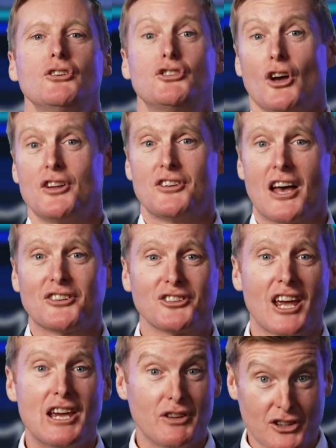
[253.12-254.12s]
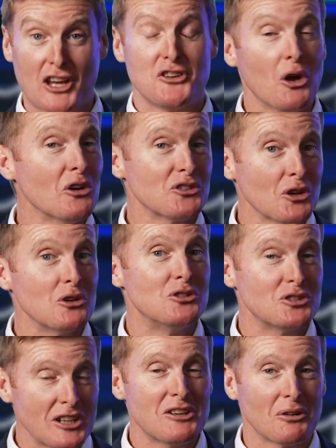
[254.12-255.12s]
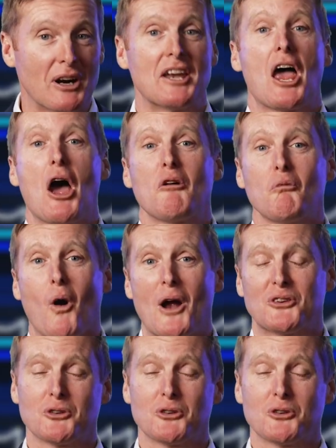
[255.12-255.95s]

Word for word: Turns out Steve is a not-so-secret white